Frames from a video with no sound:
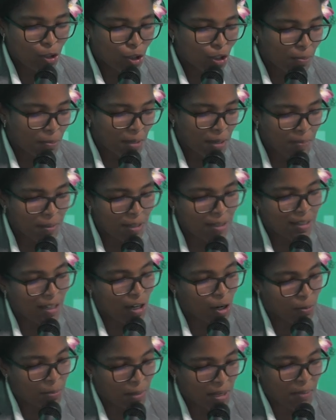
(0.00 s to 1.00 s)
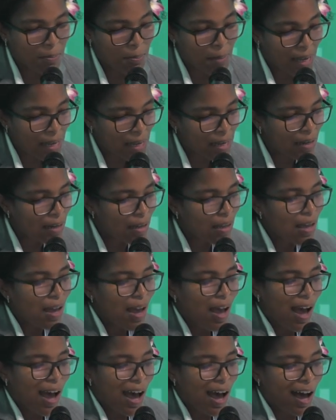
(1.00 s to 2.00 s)
commitments that are being made.
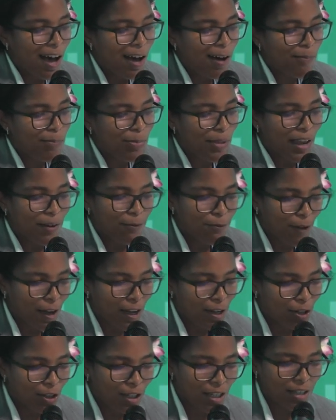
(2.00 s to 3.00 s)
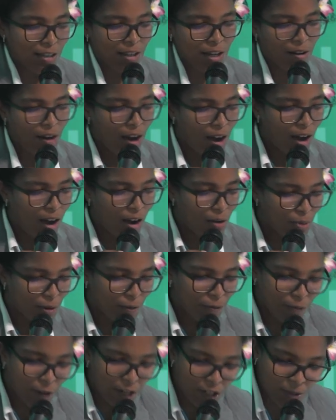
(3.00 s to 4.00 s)
And finally, there are
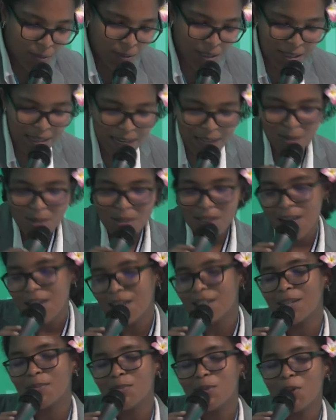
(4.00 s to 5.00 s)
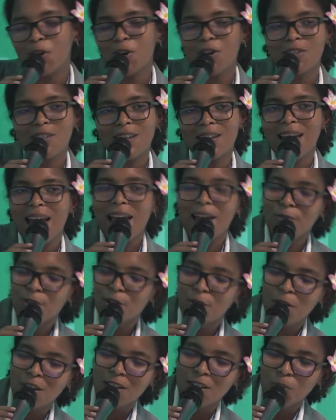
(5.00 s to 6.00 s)
refreshments downstairs, I'm told, and
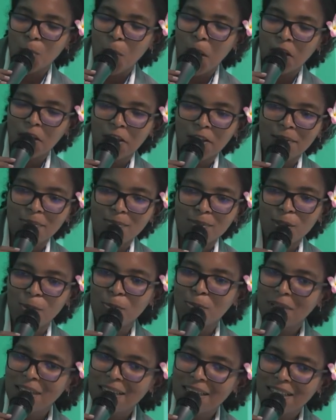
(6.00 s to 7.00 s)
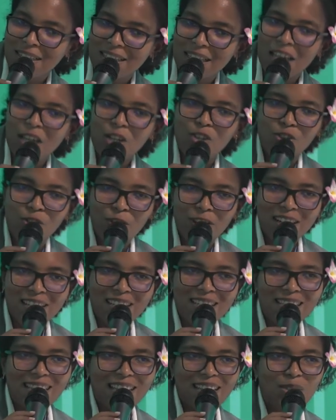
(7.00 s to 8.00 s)
everyone is welcome. So please join
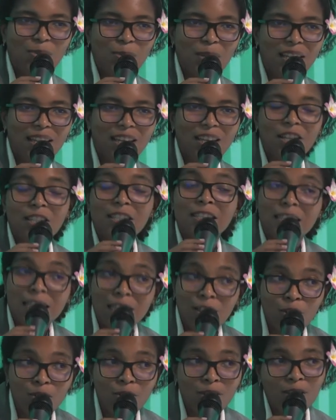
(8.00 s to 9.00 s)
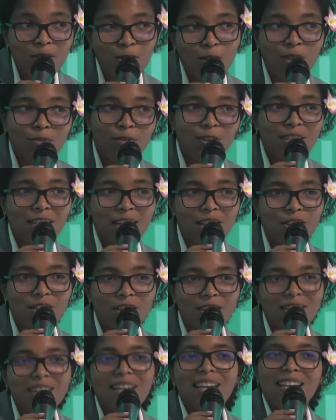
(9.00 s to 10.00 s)
us as we continue this
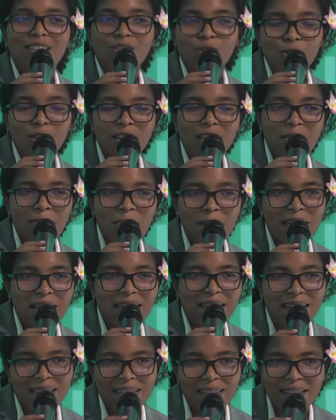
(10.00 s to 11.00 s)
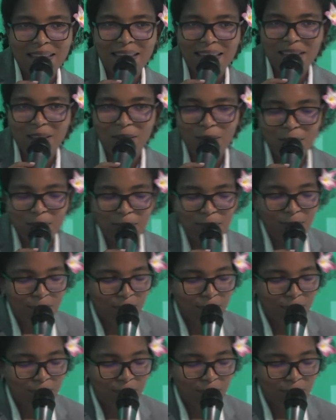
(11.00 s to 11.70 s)
conversation. It's only the beginning. Thank you.